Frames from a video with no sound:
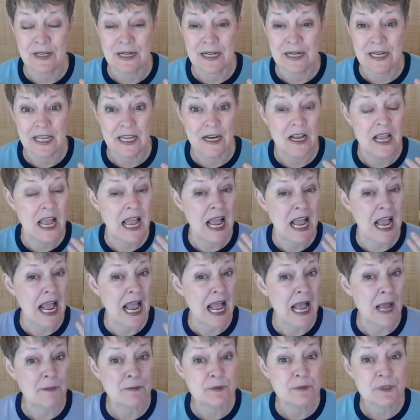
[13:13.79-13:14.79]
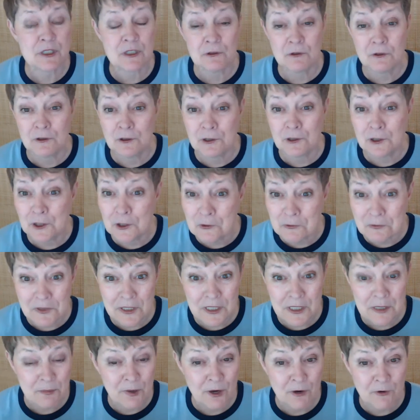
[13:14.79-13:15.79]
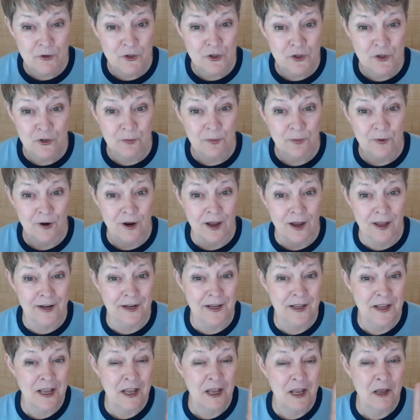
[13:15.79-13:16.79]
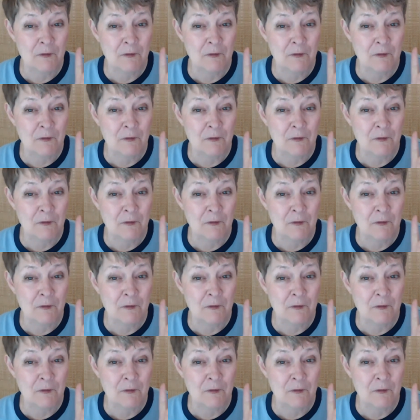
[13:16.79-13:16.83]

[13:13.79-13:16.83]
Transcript: And again, absolutely post your product,